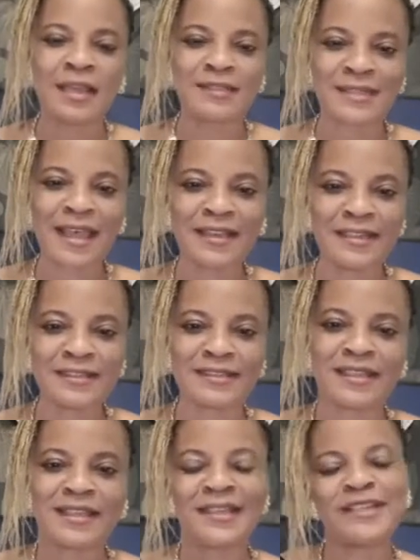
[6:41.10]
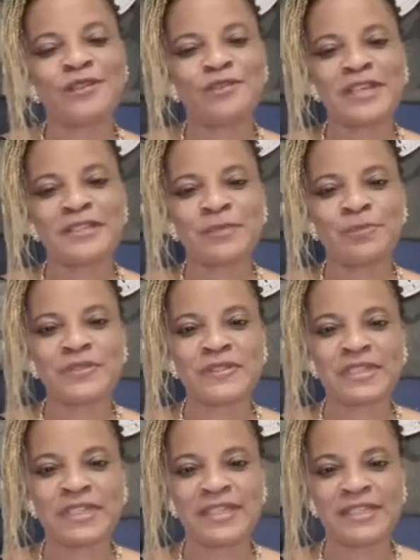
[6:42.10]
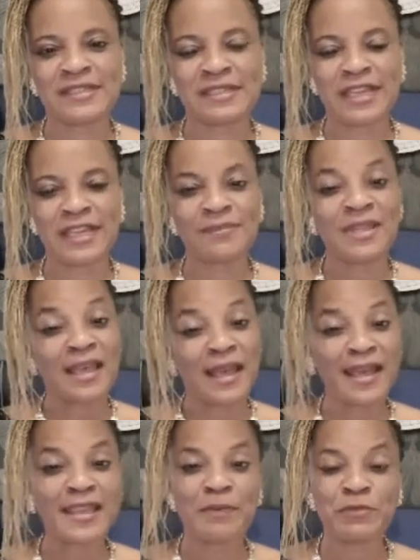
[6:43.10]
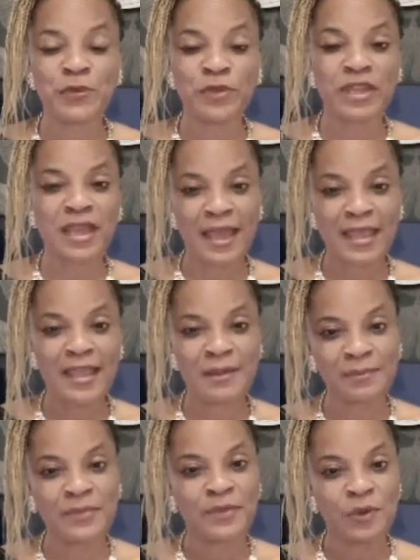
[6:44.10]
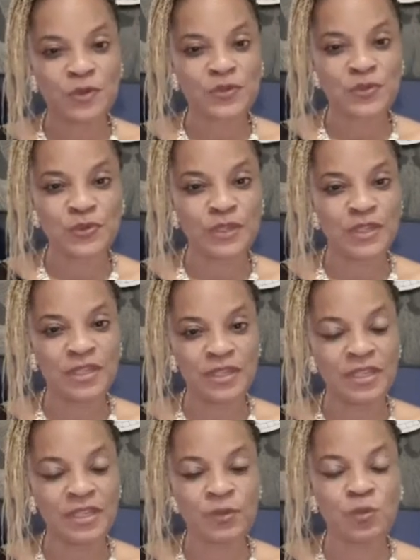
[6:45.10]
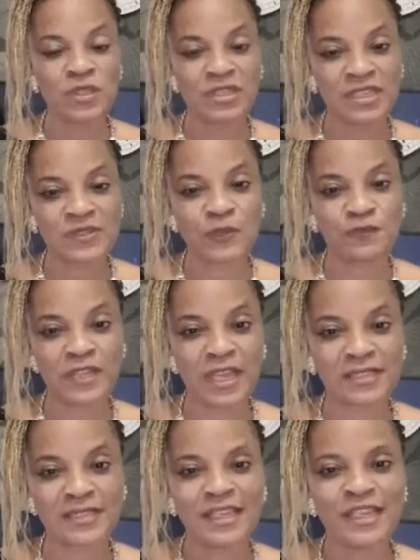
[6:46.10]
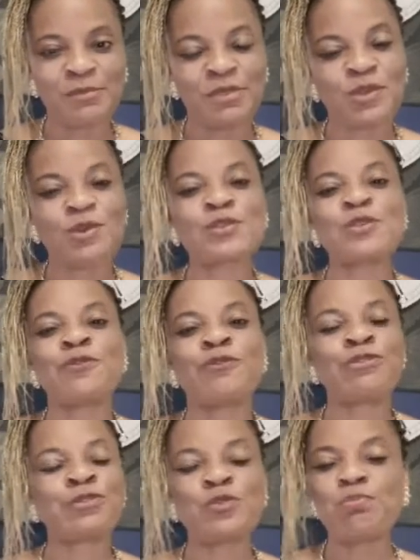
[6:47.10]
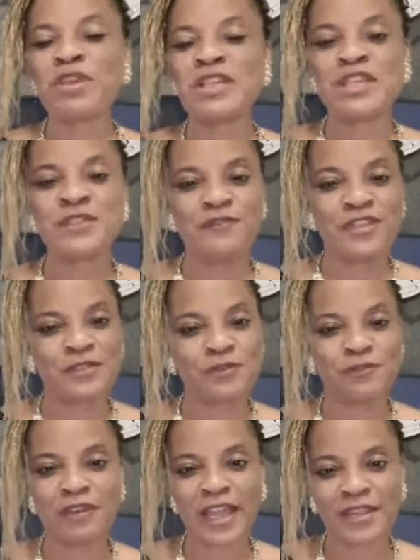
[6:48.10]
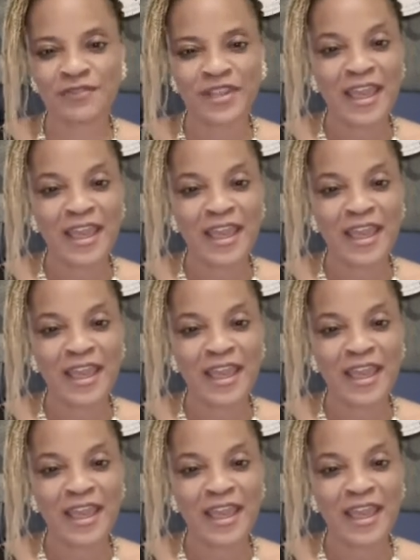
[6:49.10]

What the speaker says: talent that the Lord has deposited inside them. I am also a witness of that. Because of so many events of life,